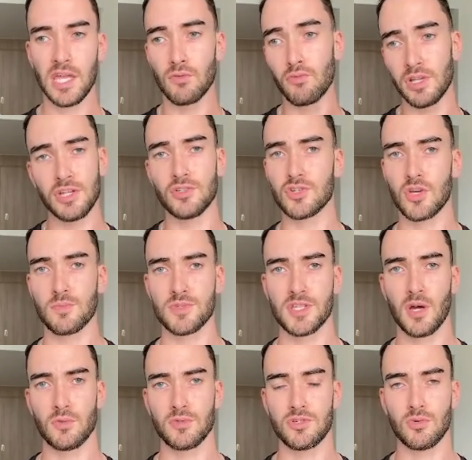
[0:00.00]
it really just comes
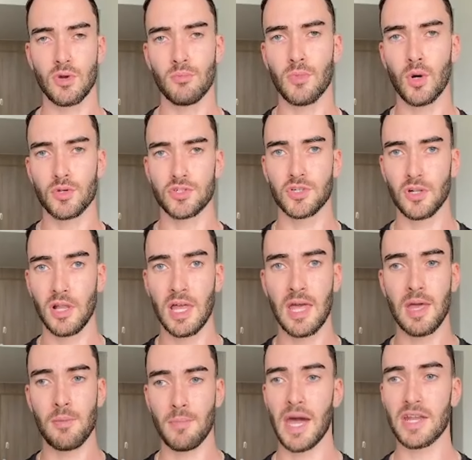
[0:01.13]
down to emotional
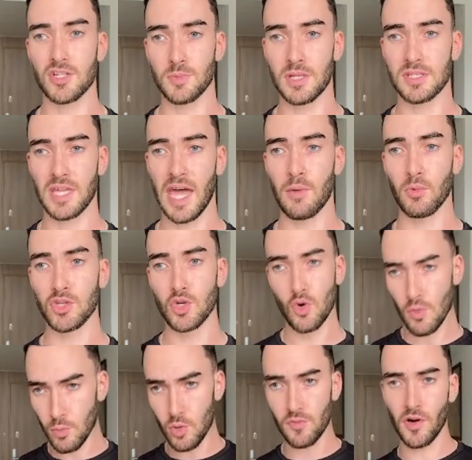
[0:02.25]
management. And when you
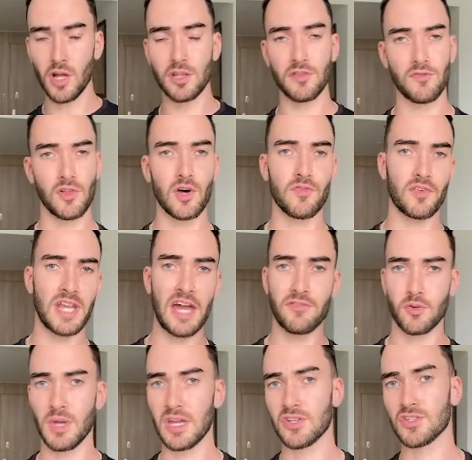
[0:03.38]
remove all the fluff and
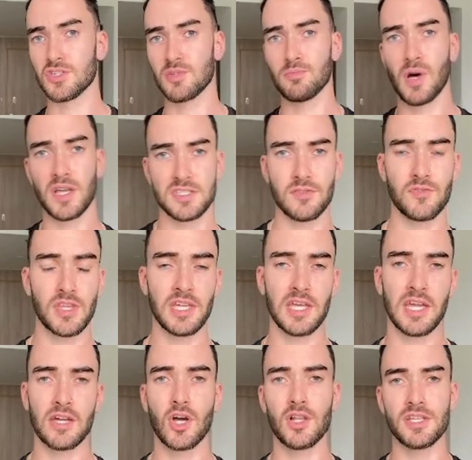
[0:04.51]
affirmations and positive
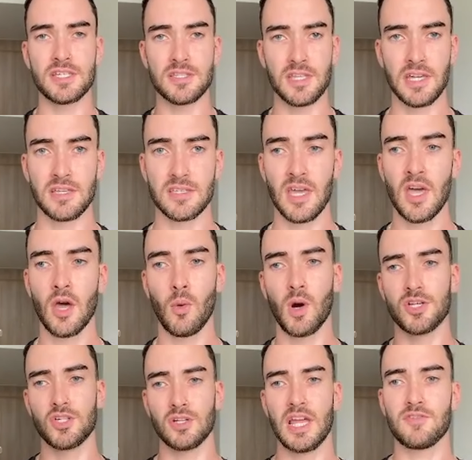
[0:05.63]
thinking and all these things,
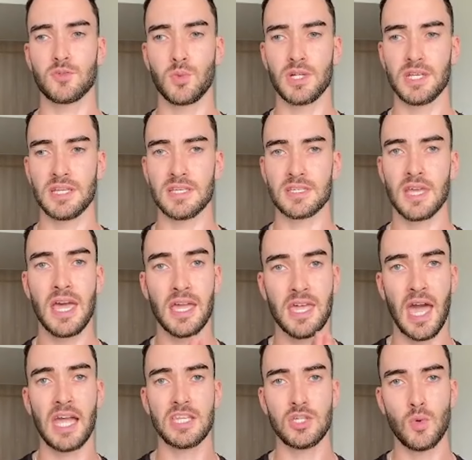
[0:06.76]
what you're left with is
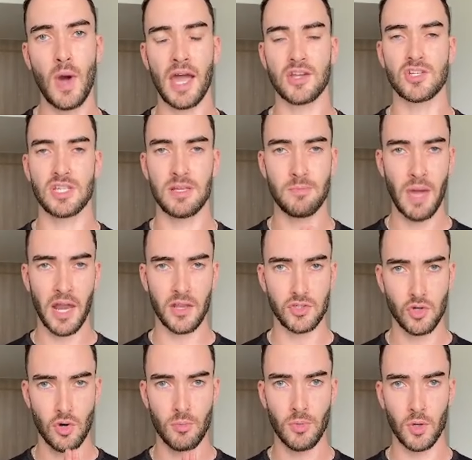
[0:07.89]
can you actually manage
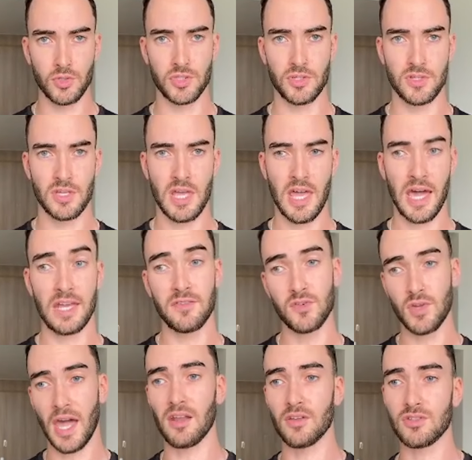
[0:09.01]
your emotions? And if you
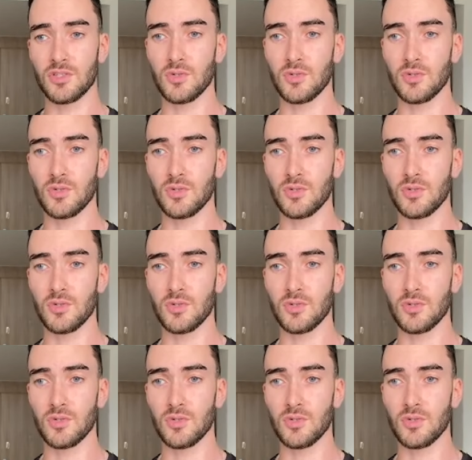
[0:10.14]
cannot